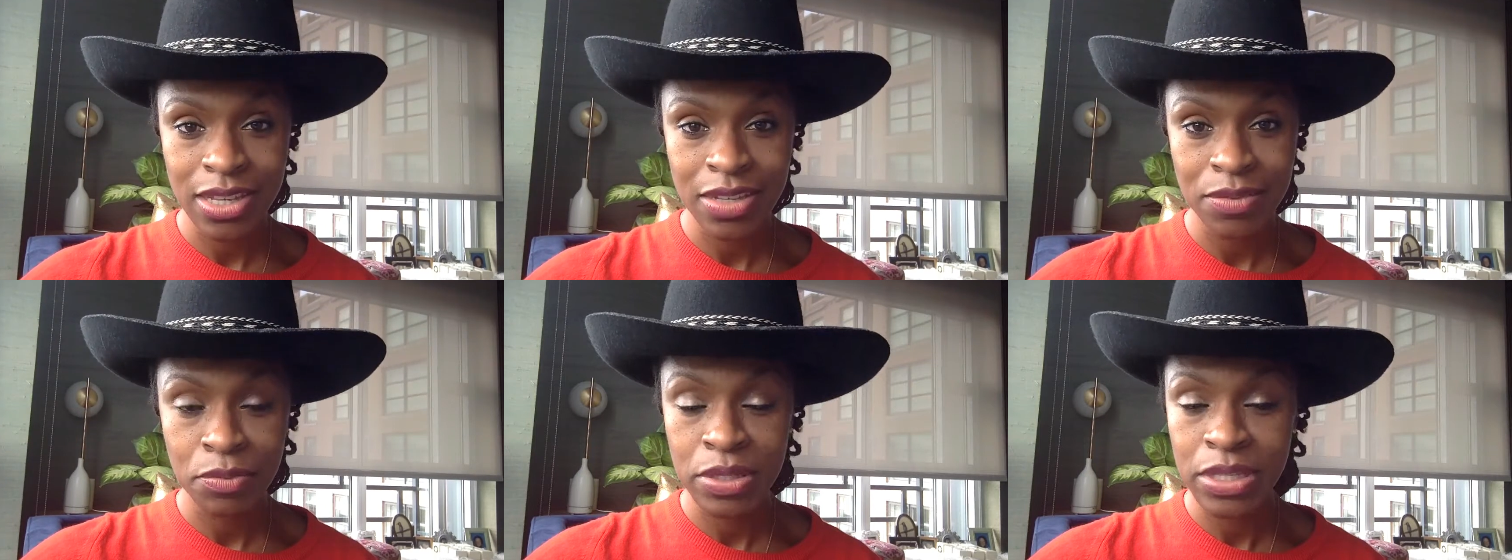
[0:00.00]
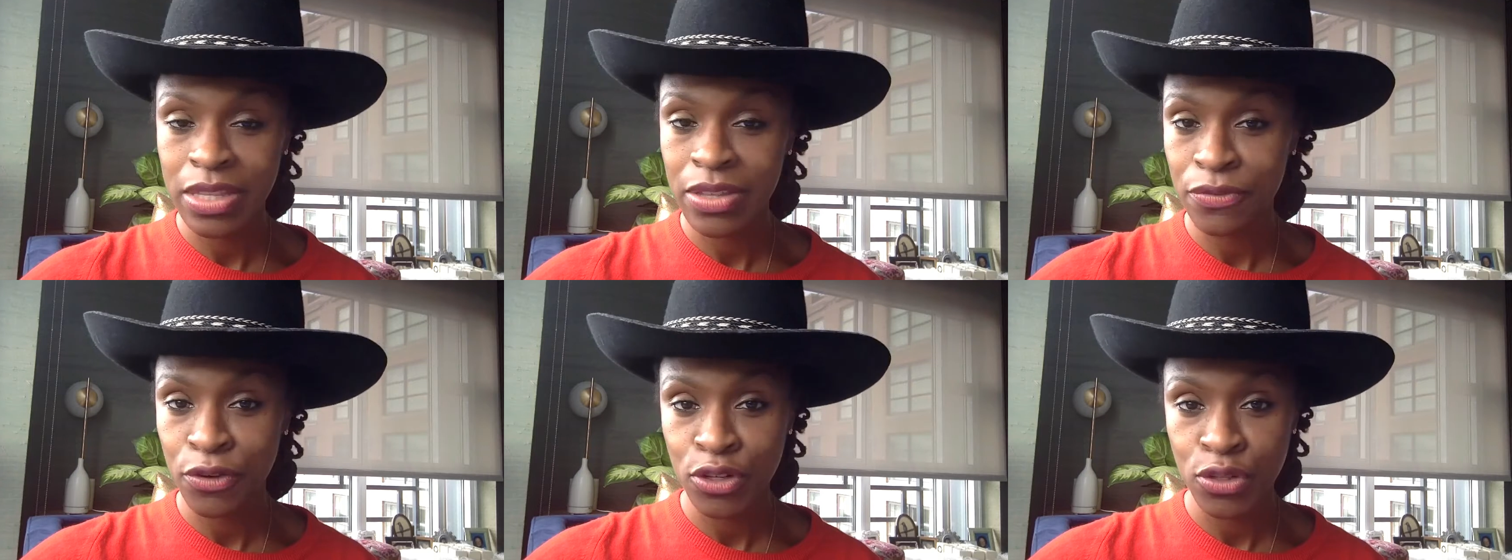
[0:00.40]
I would say
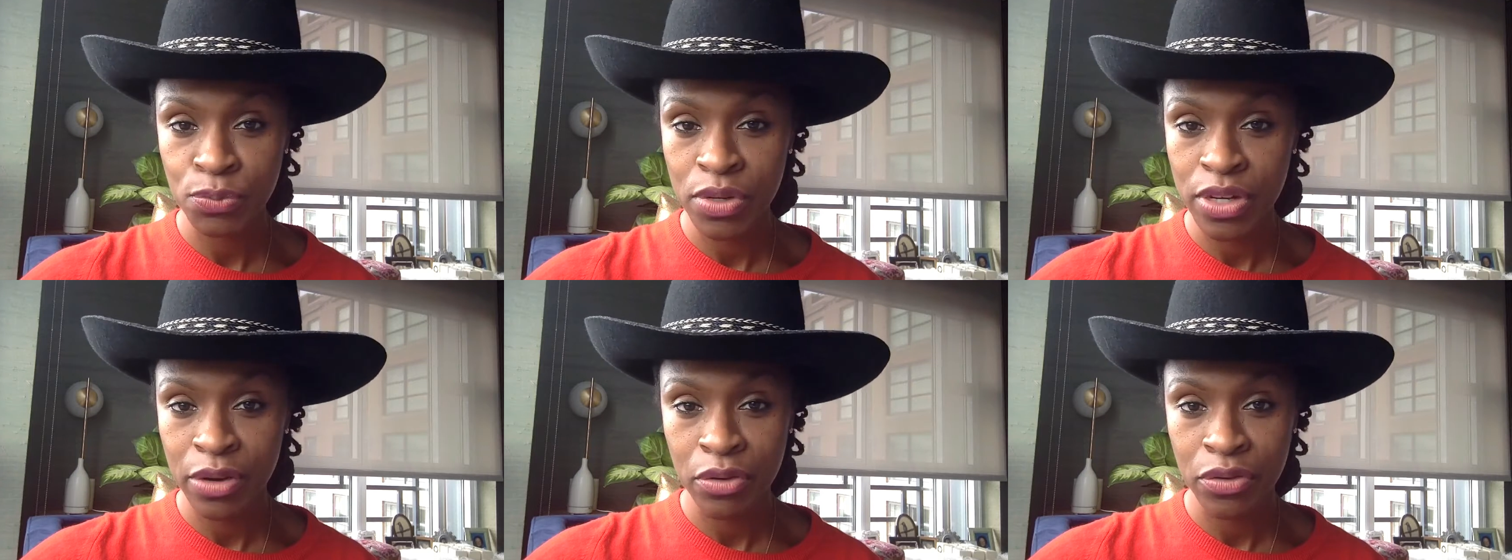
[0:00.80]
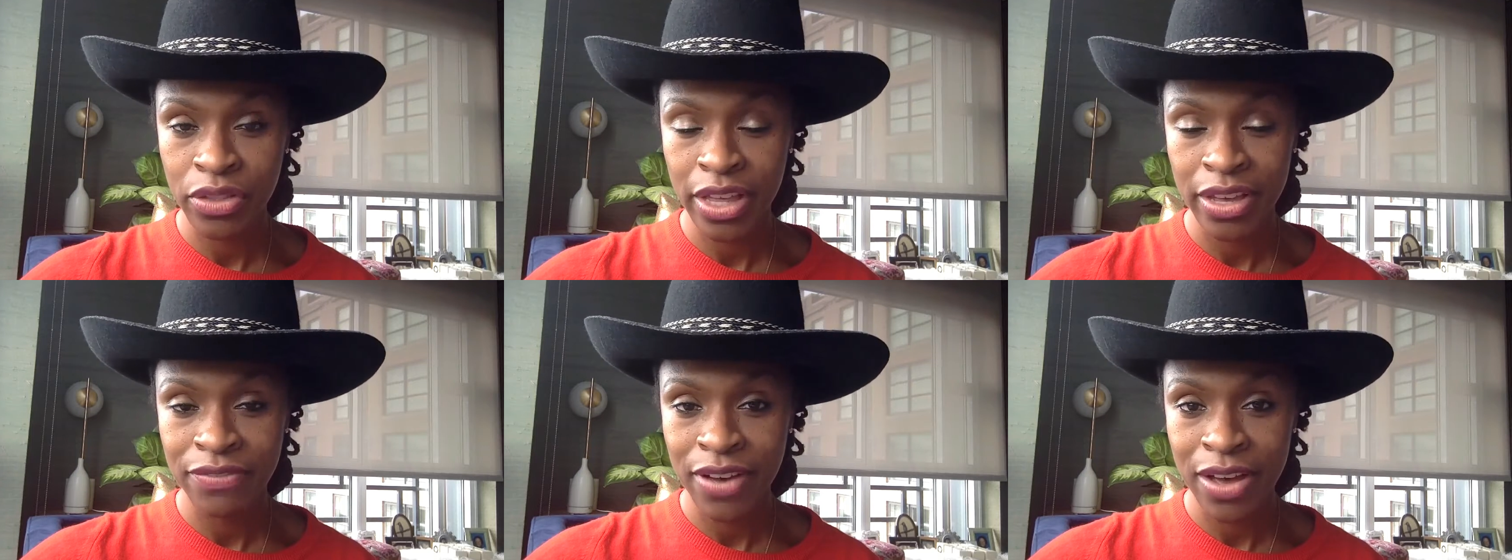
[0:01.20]
the first book I wrote in
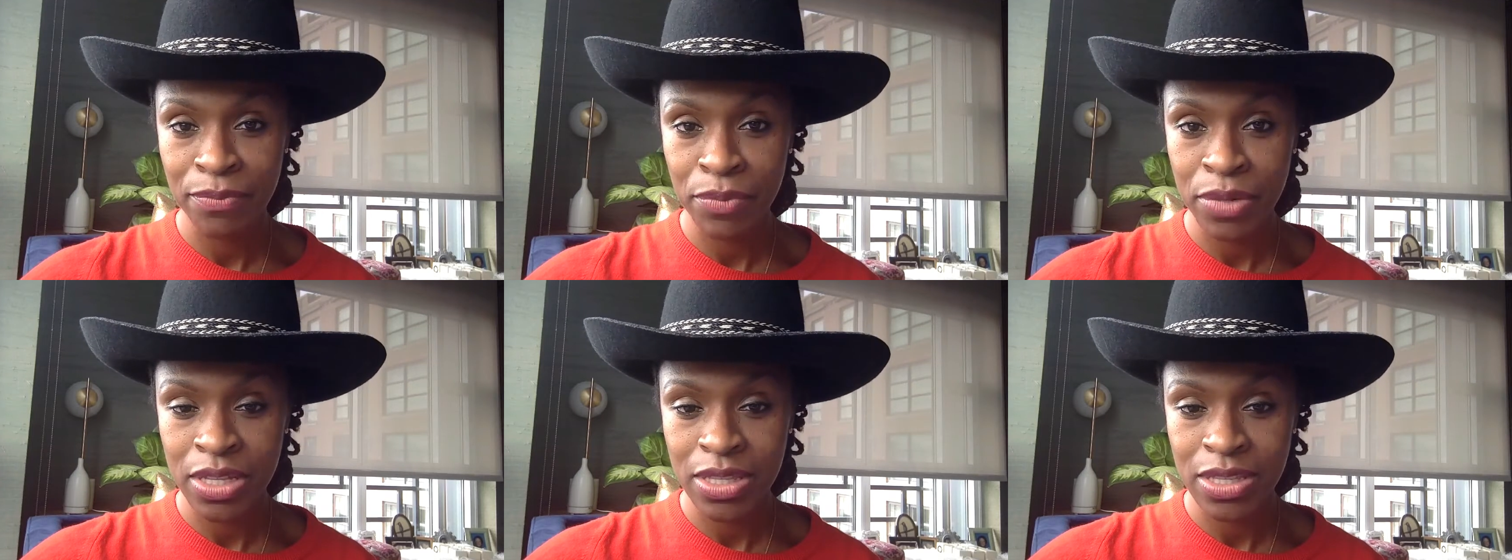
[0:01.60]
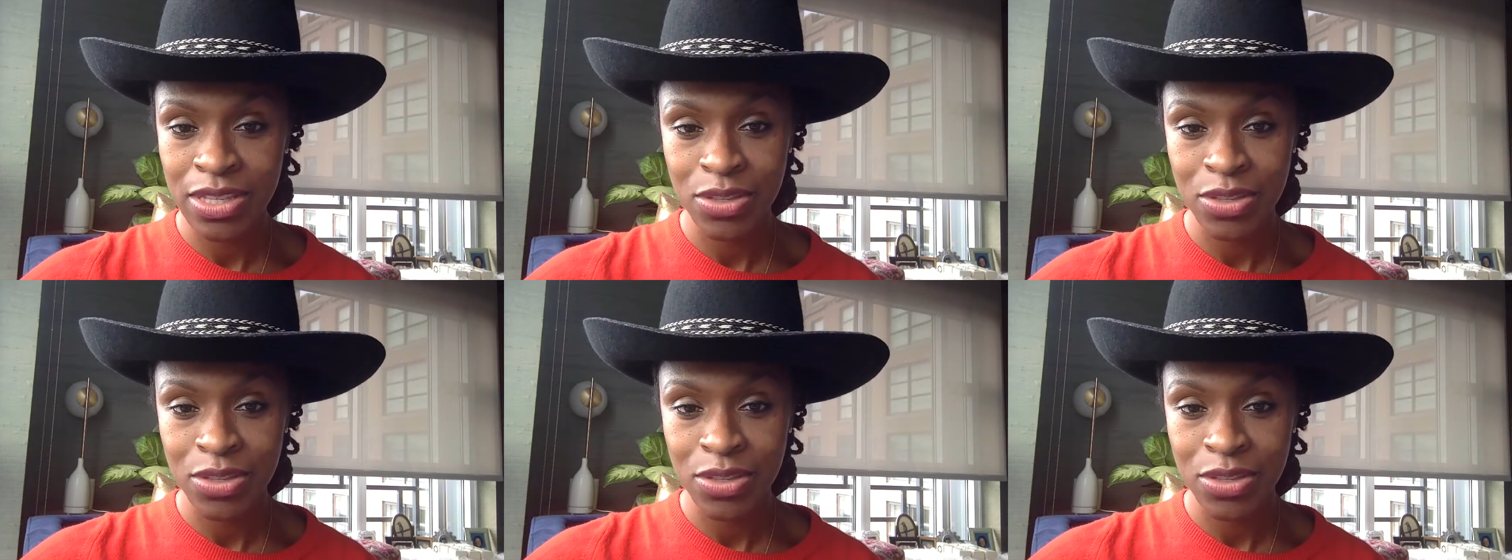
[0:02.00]
like 5 months.